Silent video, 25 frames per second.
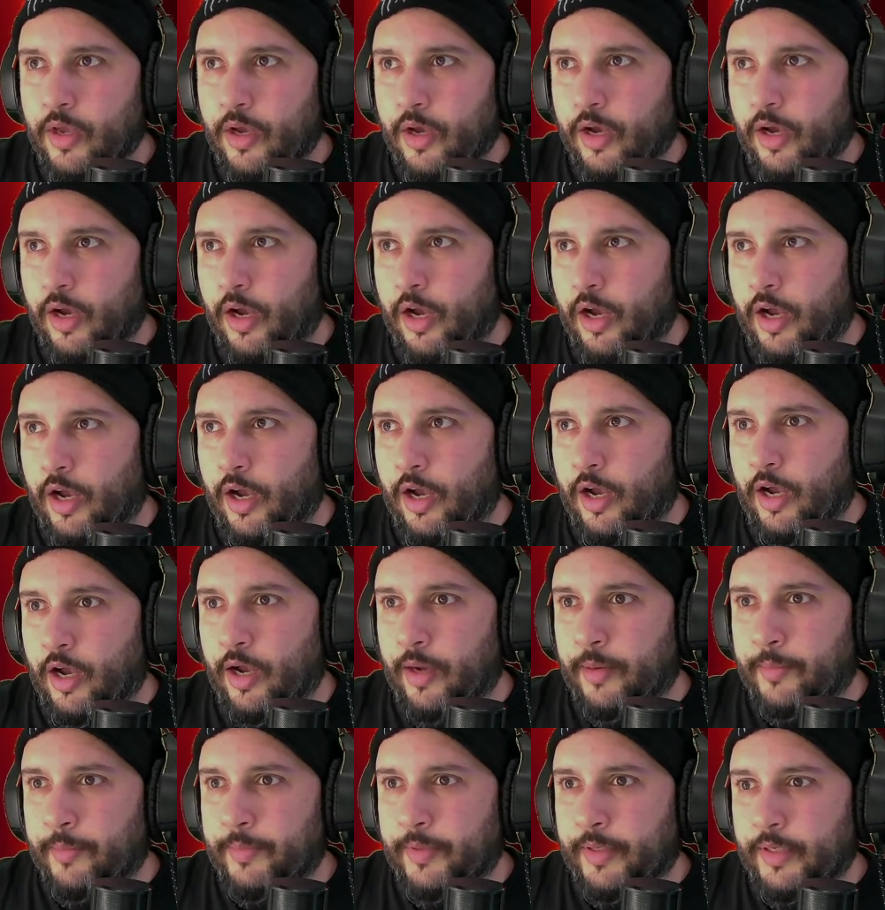
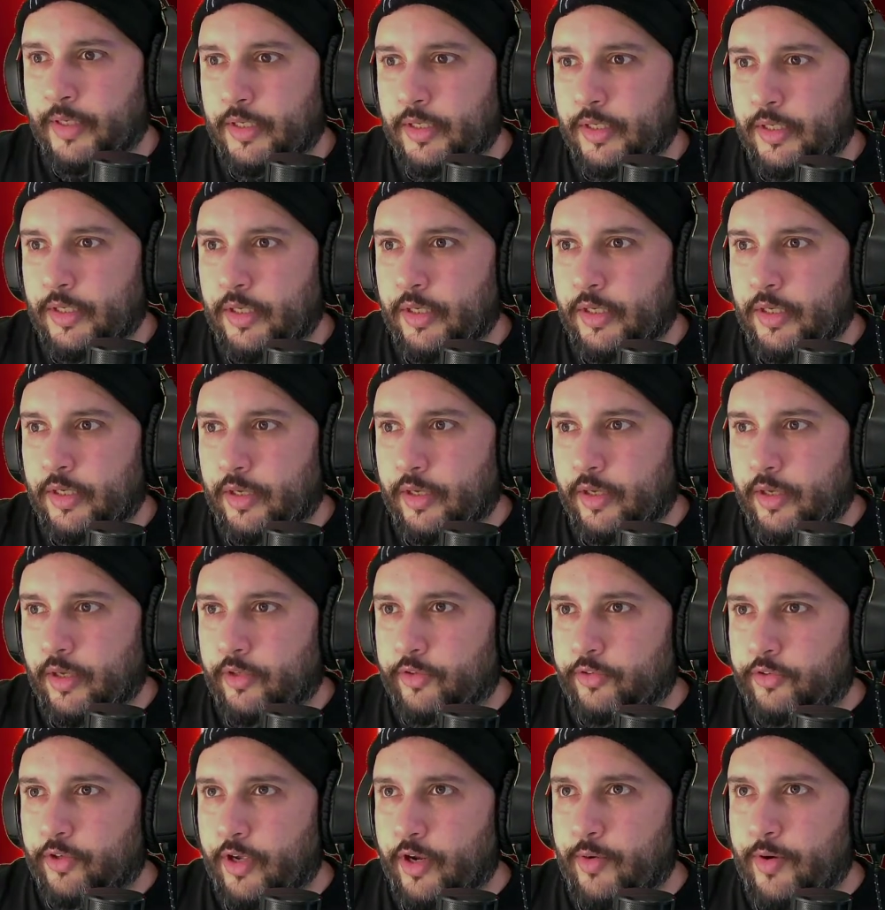
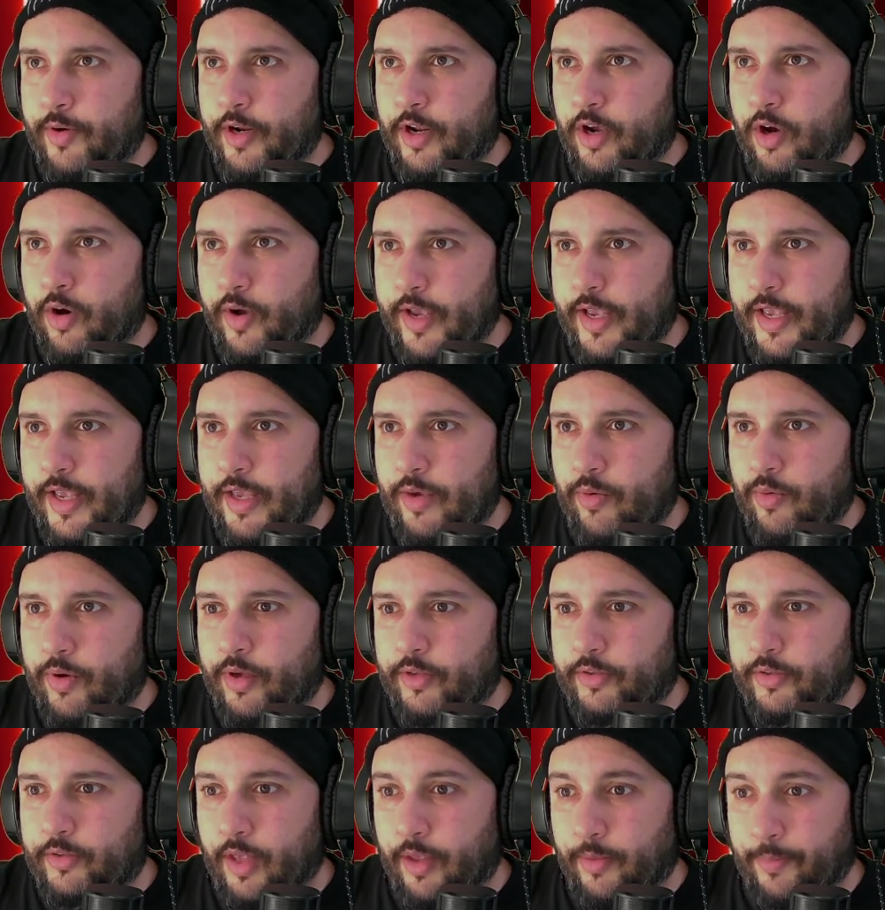So here we go. It
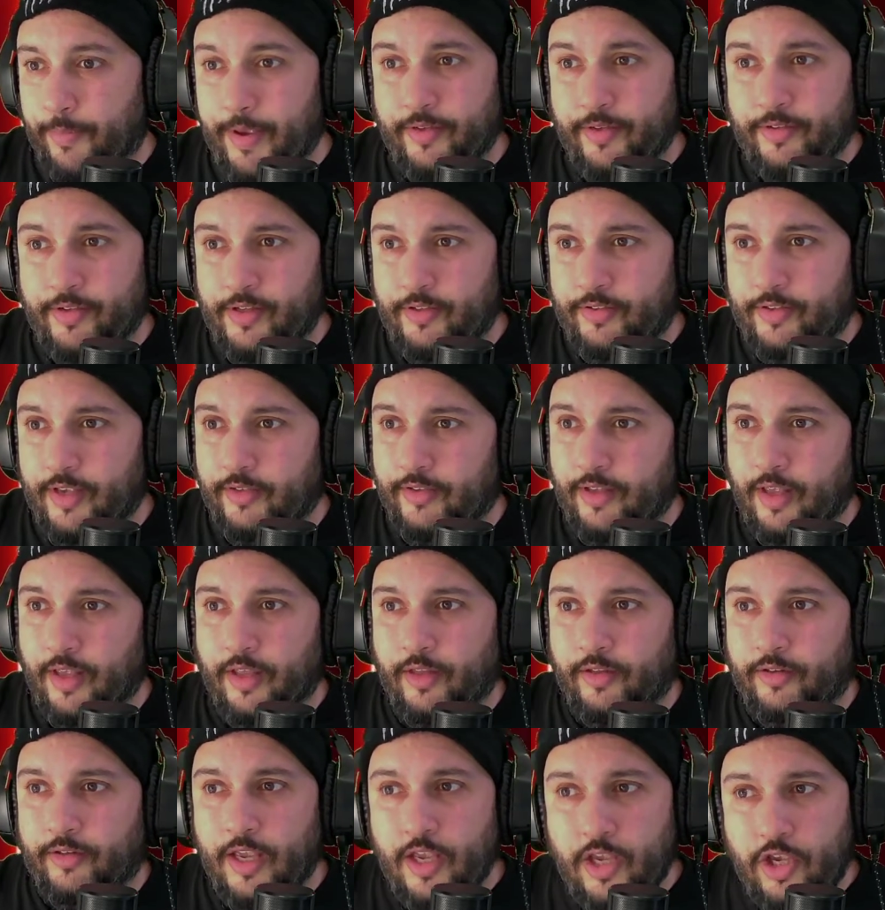was basically says,
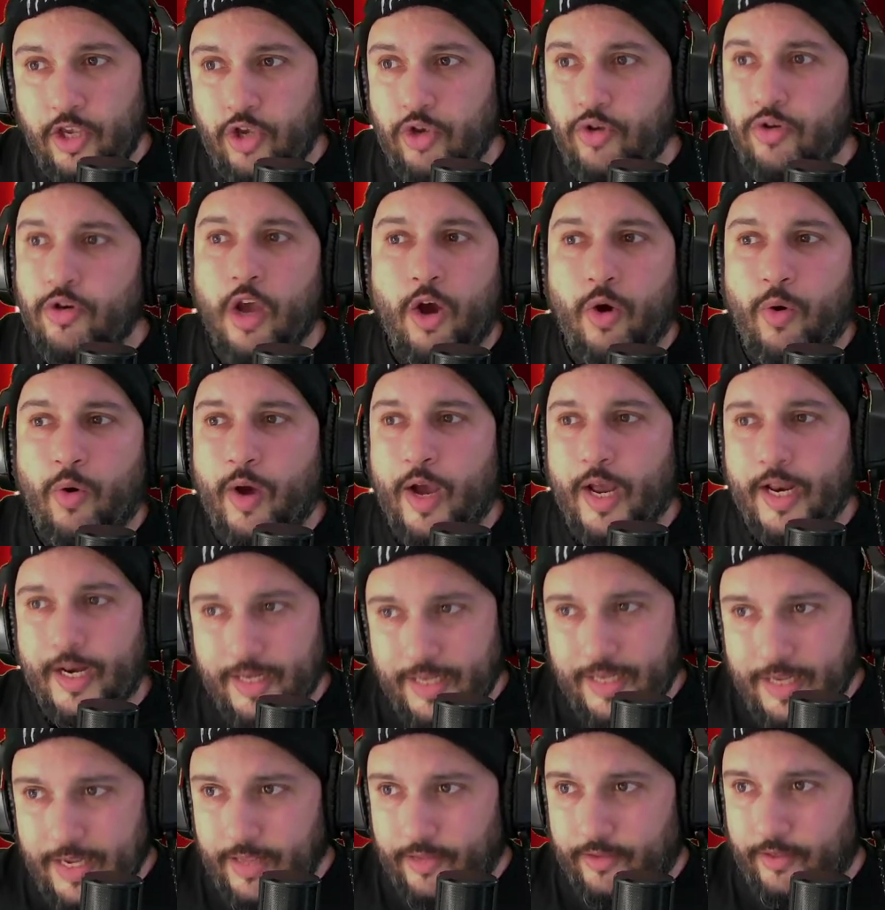think you know,
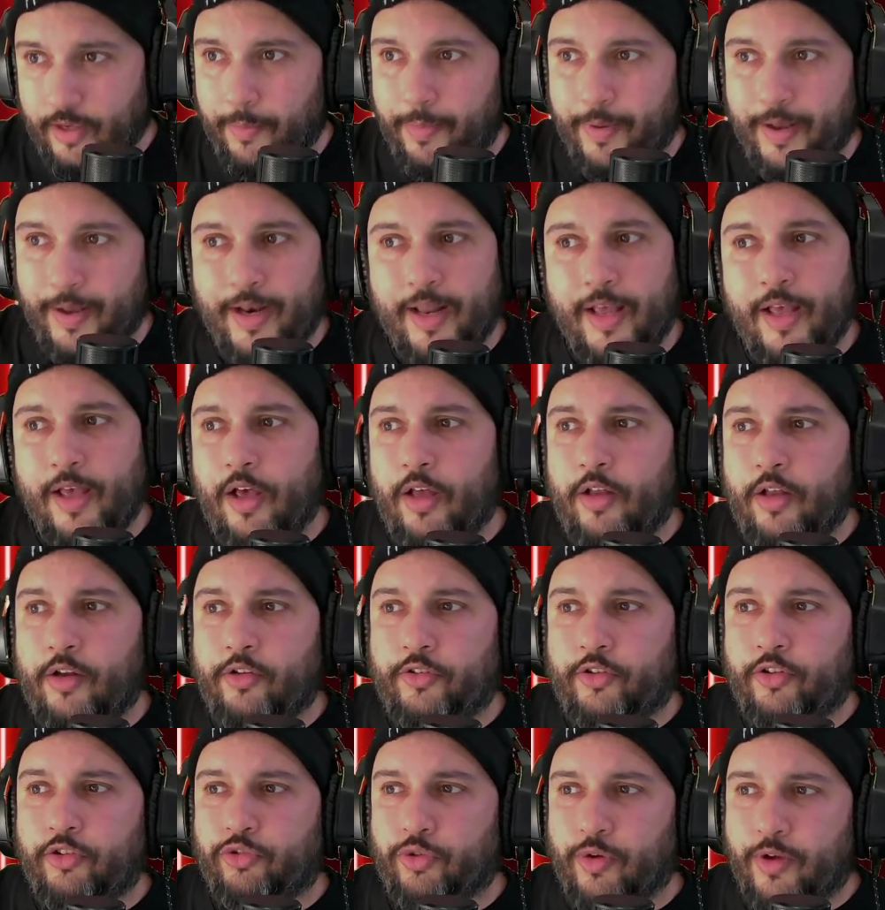neat, but let others
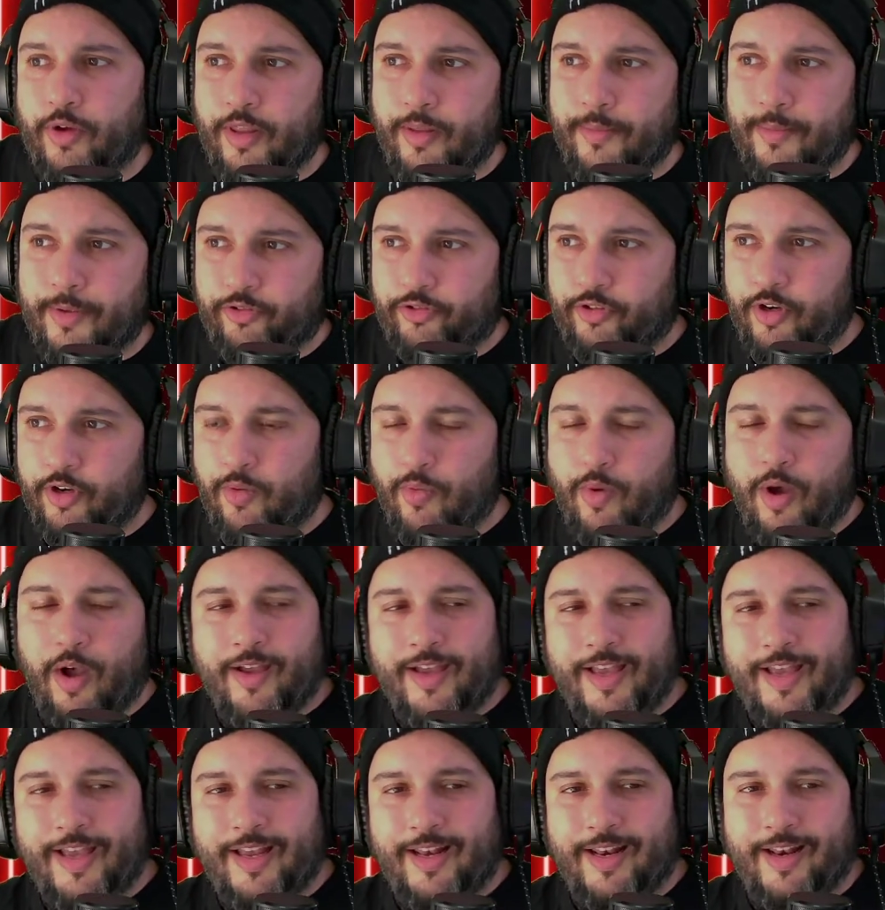enjoy the mystery while
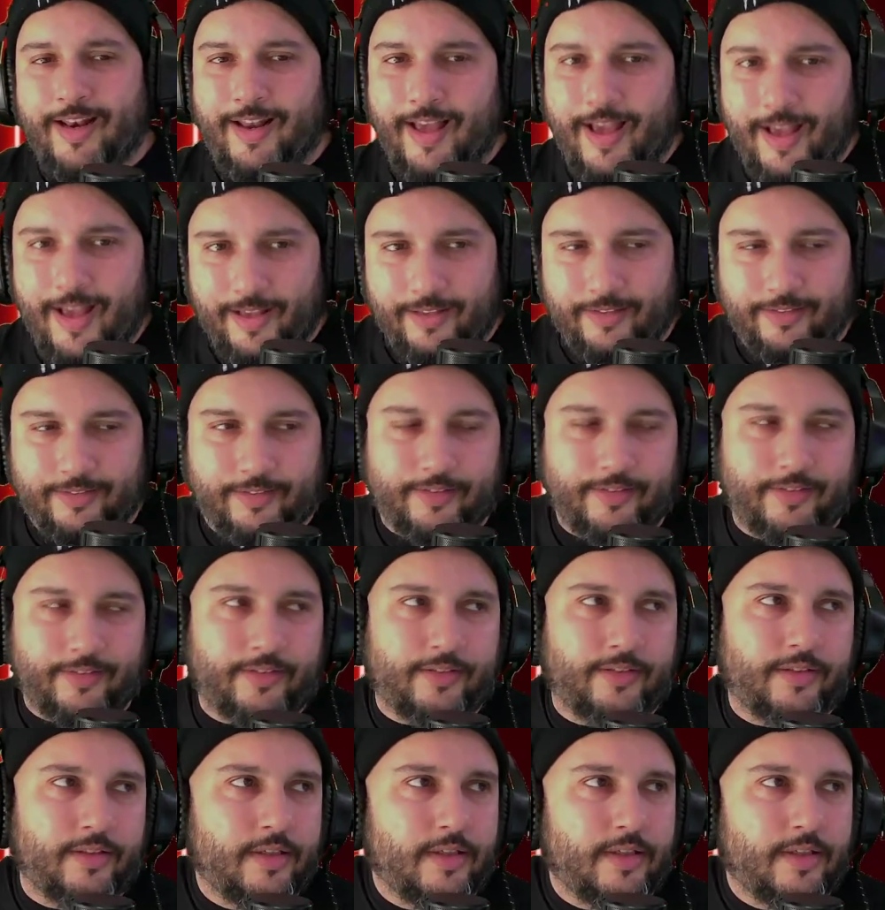it lasts.